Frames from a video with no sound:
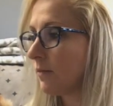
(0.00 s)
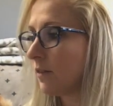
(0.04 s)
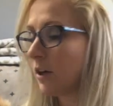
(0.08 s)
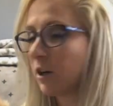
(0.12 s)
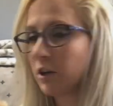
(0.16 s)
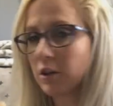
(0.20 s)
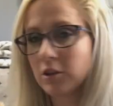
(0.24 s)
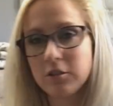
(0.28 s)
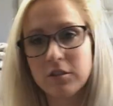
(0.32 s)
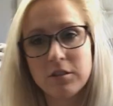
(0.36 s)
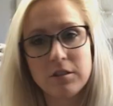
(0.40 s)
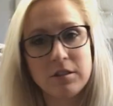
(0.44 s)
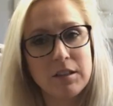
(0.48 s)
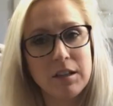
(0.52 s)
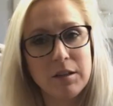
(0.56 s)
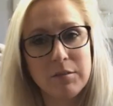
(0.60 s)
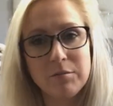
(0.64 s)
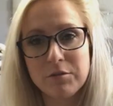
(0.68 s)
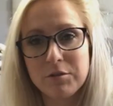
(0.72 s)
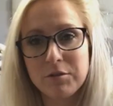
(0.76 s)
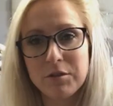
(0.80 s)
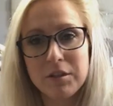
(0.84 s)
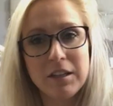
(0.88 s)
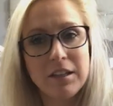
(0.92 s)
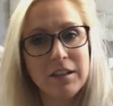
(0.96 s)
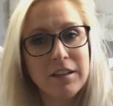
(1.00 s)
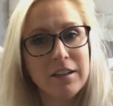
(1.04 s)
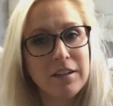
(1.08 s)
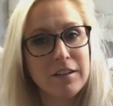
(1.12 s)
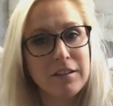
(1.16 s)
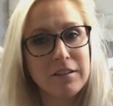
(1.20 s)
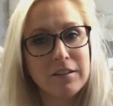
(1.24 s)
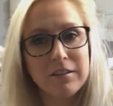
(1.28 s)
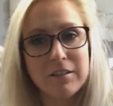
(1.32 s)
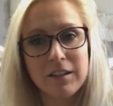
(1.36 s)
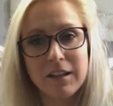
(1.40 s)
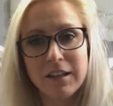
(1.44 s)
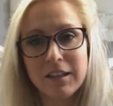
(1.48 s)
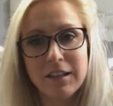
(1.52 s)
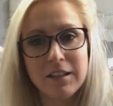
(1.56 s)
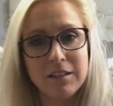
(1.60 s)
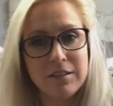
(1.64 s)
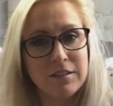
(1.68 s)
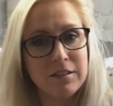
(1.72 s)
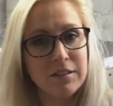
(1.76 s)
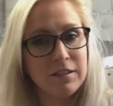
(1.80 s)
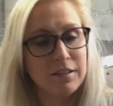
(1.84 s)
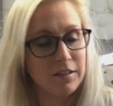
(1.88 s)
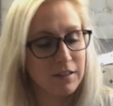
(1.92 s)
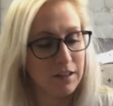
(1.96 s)
Art just comes in here like he's
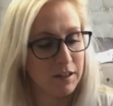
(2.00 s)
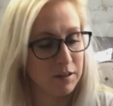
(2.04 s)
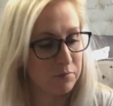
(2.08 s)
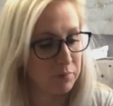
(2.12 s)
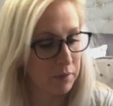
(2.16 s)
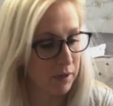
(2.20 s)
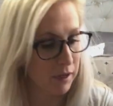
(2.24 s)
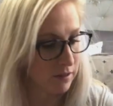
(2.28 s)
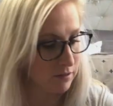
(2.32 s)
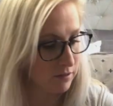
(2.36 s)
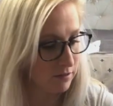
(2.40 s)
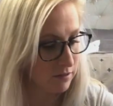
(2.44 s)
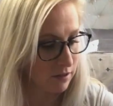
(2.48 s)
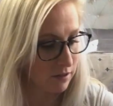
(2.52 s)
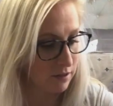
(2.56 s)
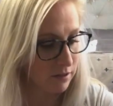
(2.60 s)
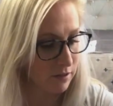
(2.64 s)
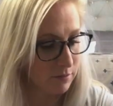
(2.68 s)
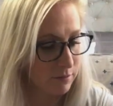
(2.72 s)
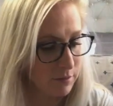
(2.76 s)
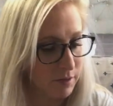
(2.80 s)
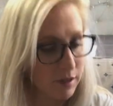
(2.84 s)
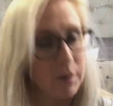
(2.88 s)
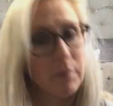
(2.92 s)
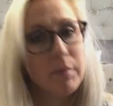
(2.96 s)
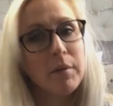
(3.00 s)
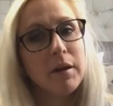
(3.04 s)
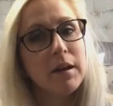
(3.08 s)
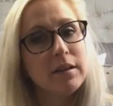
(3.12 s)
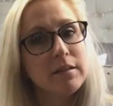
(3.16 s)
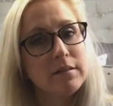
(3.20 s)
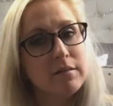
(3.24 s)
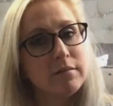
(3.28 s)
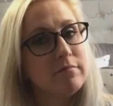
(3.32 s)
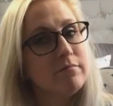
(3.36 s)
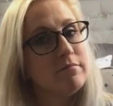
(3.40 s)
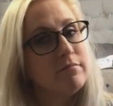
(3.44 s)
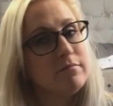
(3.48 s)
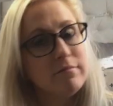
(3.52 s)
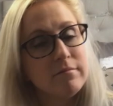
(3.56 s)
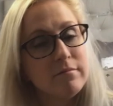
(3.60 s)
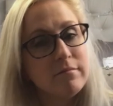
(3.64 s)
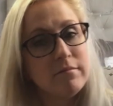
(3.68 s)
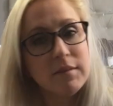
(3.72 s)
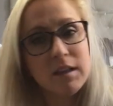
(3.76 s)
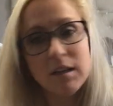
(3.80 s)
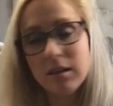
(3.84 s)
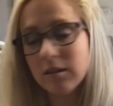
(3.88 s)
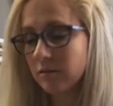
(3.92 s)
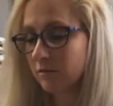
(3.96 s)
gonna, like, pounce on him, and I'm like,
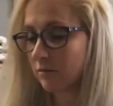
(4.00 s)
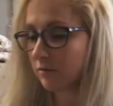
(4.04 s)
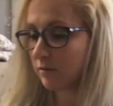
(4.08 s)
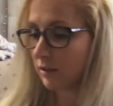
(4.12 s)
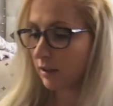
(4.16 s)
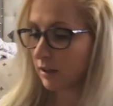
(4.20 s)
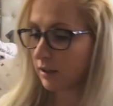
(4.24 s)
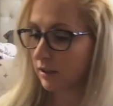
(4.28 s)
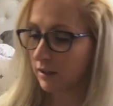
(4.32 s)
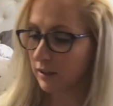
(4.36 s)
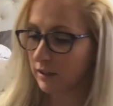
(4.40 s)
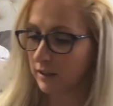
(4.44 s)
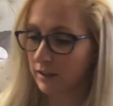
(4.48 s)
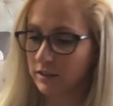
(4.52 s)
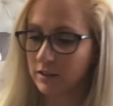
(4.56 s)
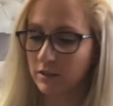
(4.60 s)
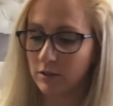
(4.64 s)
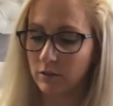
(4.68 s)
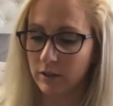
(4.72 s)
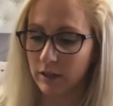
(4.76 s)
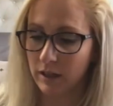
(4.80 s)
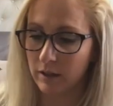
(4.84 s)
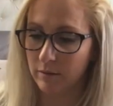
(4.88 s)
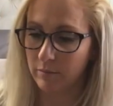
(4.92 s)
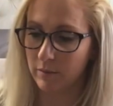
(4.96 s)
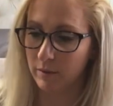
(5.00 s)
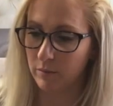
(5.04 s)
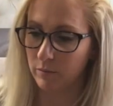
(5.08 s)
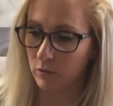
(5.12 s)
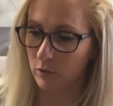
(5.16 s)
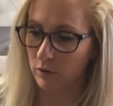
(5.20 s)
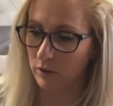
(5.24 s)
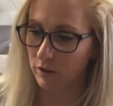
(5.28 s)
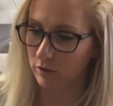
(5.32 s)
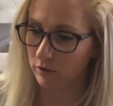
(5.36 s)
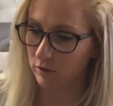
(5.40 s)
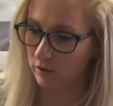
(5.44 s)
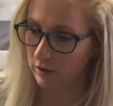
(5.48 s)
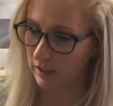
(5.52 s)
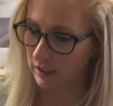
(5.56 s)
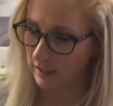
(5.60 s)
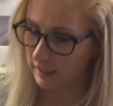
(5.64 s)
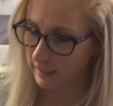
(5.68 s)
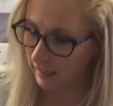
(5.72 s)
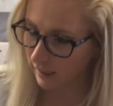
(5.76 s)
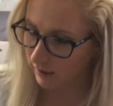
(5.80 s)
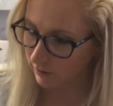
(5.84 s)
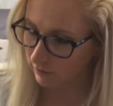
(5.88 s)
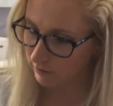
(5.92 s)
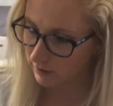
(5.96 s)
no, it's okay. What, you gonna lay
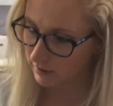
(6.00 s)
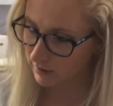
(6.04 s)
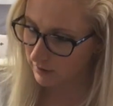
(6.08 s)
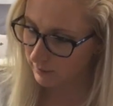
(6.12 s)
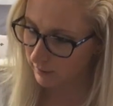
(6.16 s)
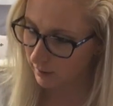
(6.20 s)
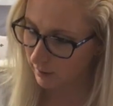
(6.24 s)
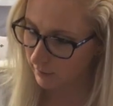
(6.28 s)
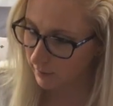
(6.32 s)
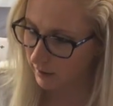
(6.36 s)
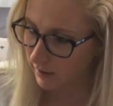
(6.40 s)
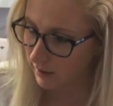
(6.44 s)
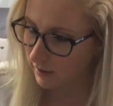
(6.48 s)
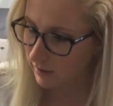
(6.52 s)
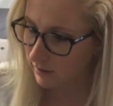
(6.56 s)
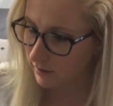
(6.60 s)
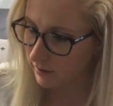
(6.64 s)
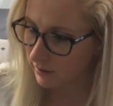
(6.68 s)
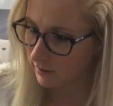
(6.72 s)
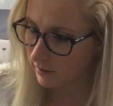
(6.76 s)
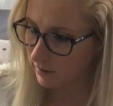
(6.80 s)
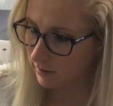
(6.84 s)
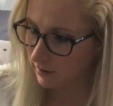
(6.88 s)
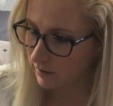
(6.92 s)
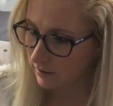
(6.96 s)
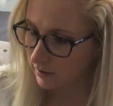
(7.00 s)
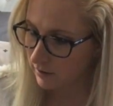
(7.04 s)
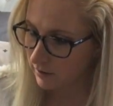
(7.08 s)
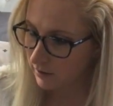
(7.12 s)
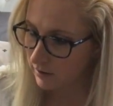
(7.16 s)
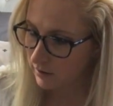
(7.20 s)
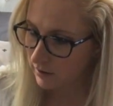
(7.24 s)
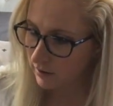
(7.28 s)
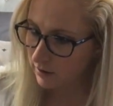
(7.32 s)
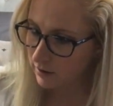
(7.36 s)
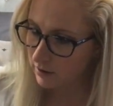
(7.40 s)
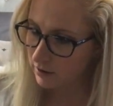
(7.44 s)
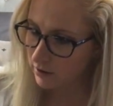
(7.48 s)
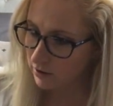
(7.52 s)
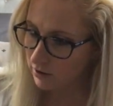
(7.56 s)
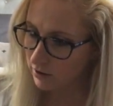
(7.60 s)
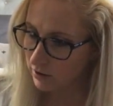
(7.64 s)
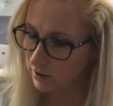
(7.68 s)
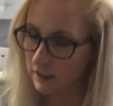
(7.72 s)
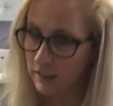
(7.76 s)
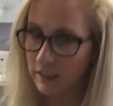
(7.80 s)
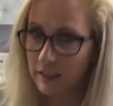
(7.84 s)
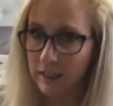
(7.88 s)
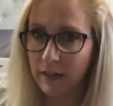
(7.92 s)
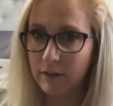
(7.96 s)
down with mama? You gonna
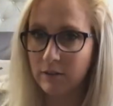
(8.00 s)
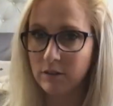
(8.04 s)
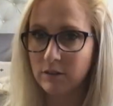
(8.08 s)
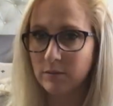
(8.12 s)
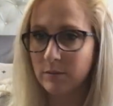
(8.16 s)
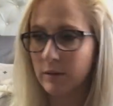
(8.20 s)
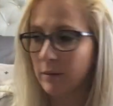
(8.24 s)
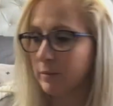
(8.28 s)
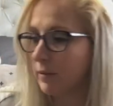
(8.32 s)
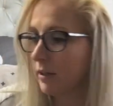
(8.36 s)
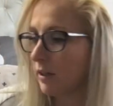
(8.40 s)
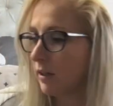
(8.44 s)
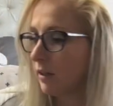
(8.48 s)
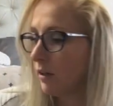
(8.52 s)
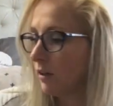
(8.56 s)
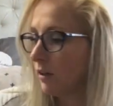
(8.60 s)
lay down with mama?